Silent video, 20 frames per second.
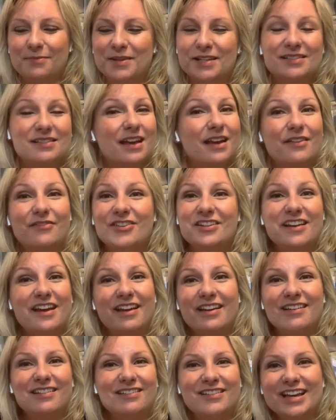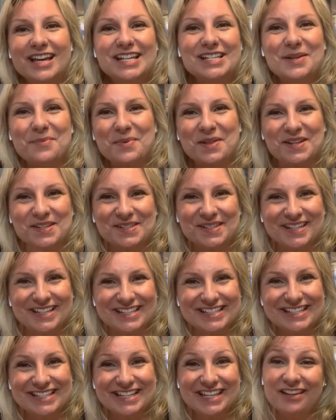Because every day is a blessing,
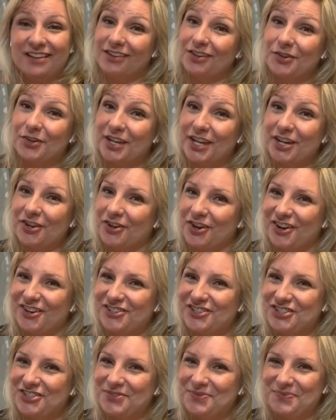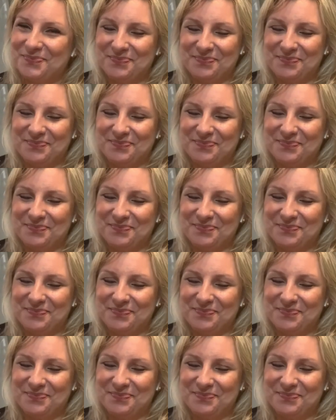isn't it? You're here, aren't you?